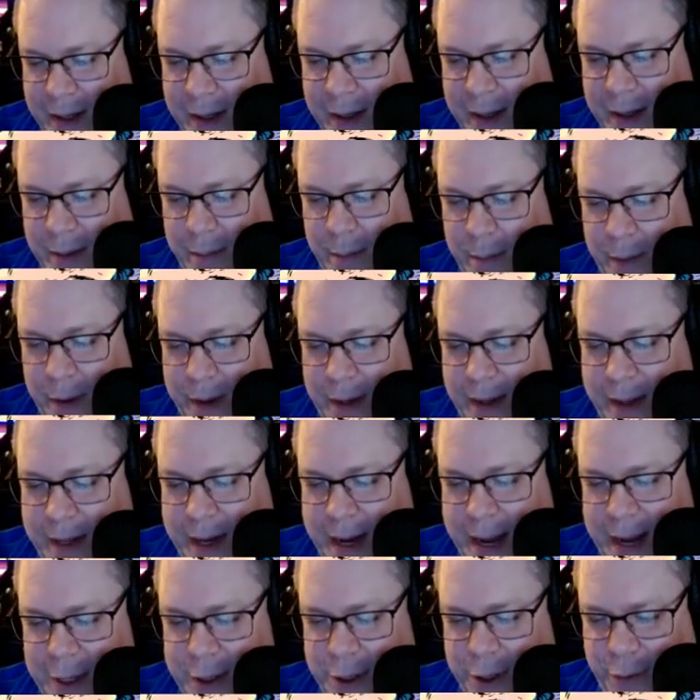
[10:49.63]
the the
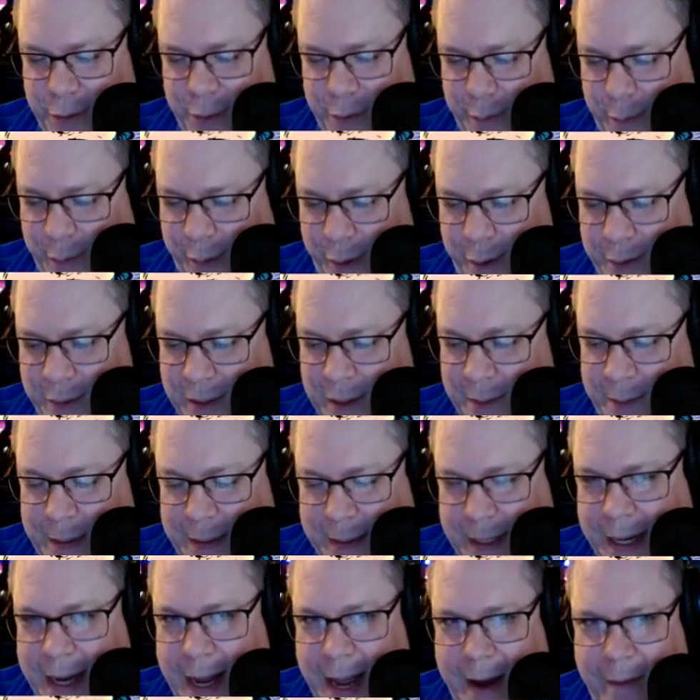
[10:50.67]
engine room blows up, he's
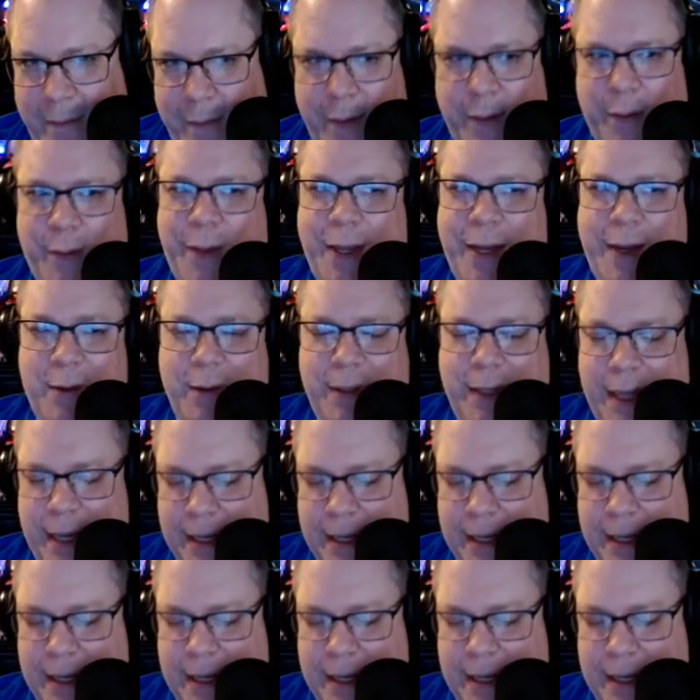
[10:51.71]
like, I ah, don't think it was the